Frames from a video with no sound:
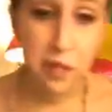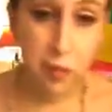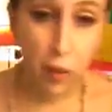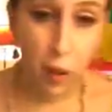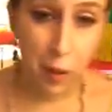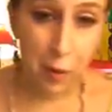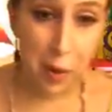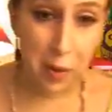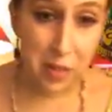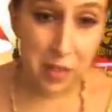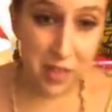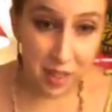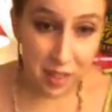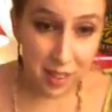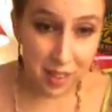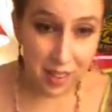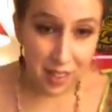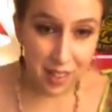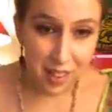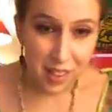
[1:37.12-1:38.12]
and foremost,
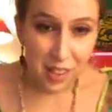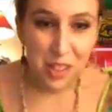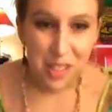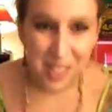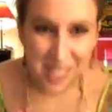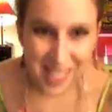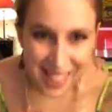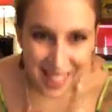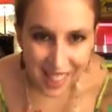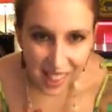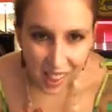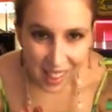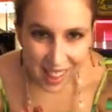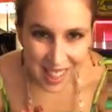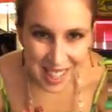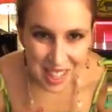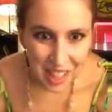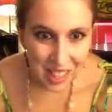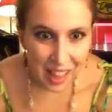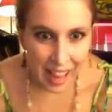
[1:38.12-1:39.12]
you sing in
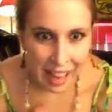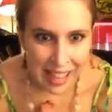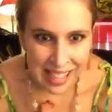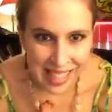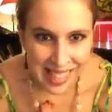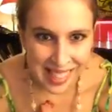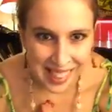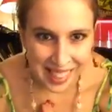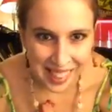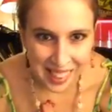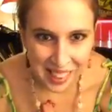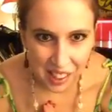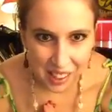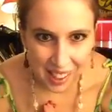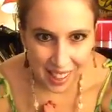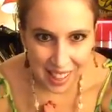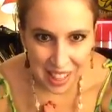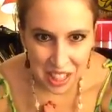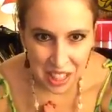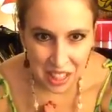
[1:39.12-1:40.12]
Russian, I sing in the
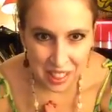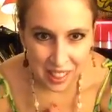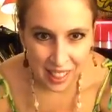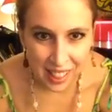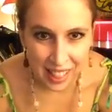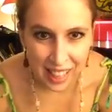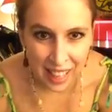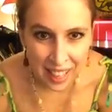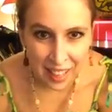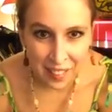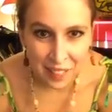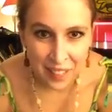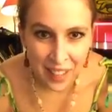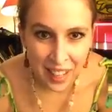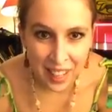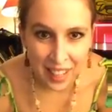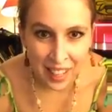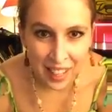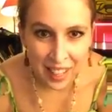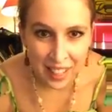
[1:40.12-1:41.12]
Russian.
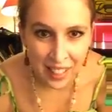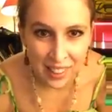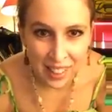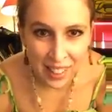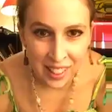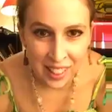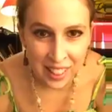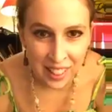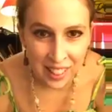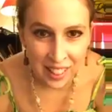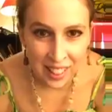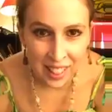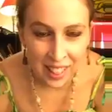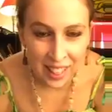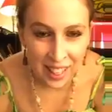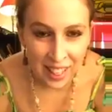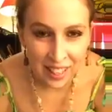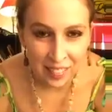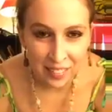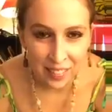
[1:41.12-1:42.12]

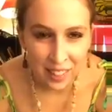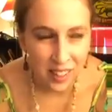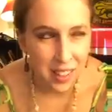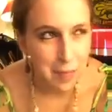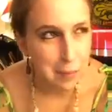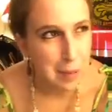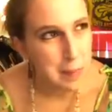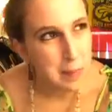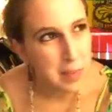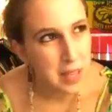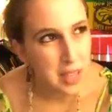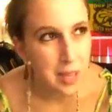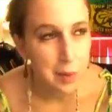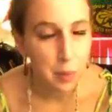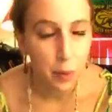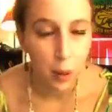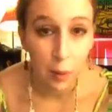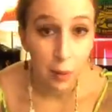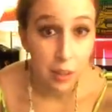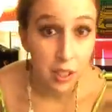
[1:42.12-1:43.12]
That might be
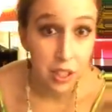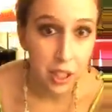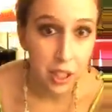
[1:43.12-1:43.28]
Hebrew, I'm not